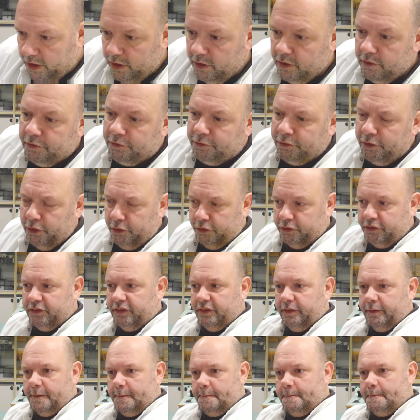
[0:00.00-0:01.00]

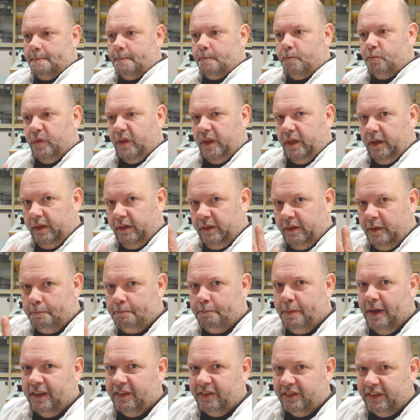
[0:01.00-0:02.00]
First, the
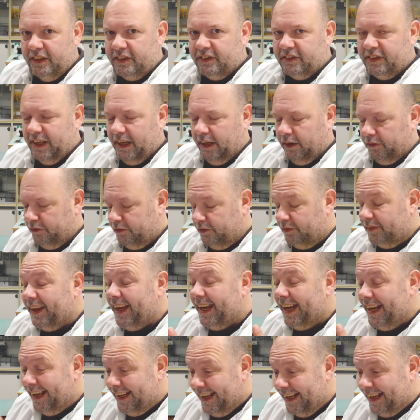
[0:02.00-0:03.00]
paste itself.
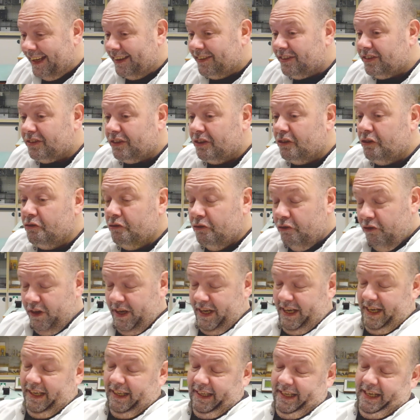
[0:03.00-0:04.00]
It is
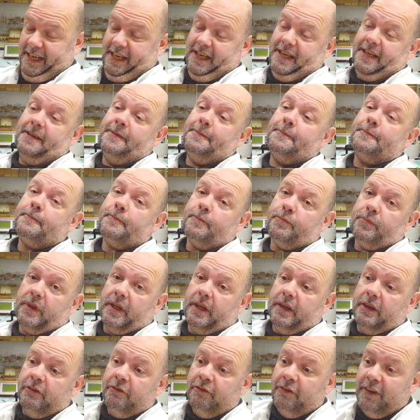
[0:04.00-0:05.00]
really
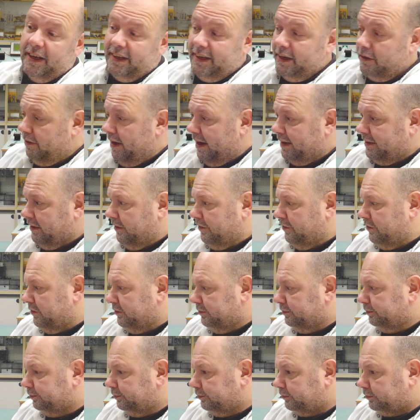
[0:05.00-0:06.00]
radioactive.
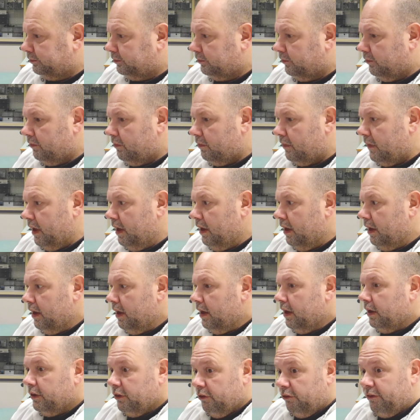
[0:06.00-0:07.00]

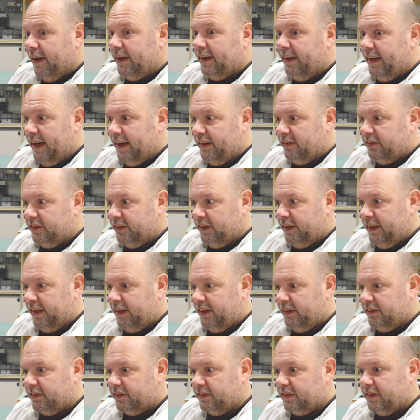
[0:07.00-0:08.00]
The radiation
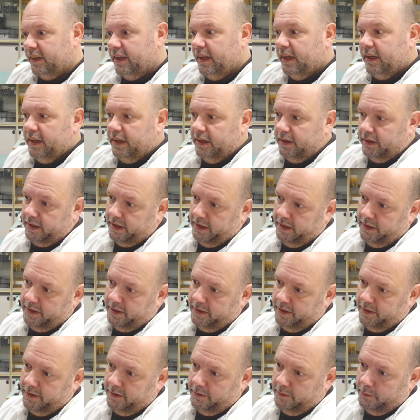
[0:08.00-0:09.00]
is.
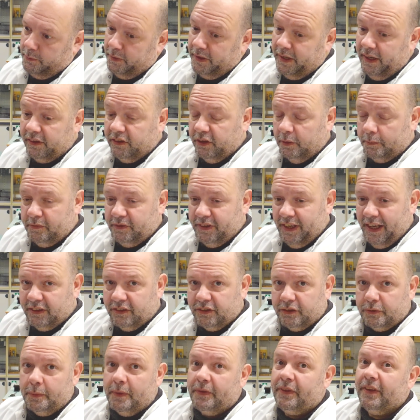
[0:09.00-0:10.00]
We did some
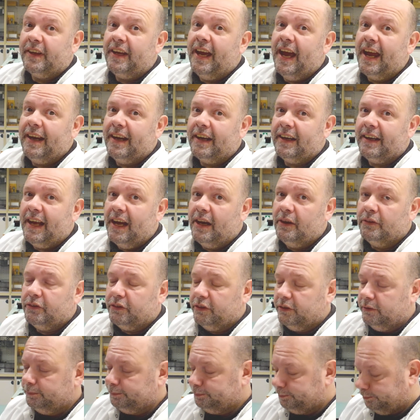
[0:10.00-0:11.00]
tests with the Geiger
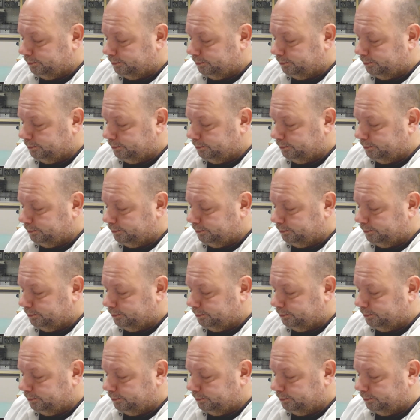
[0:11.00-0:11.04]
counter,